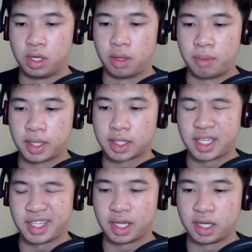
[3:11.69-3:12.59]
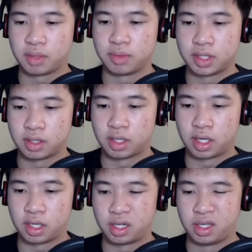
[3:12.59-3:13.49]
We buy the Knight, we sell the
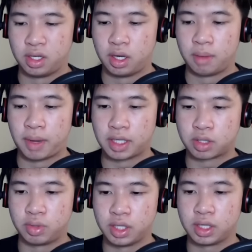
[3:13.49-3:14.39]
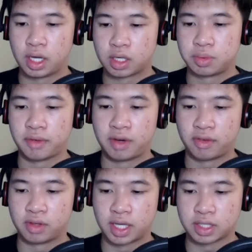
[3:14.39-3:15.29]
Knight. We buy the Queen there because we have
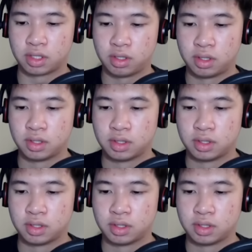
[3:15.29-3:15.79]
enough Elixir.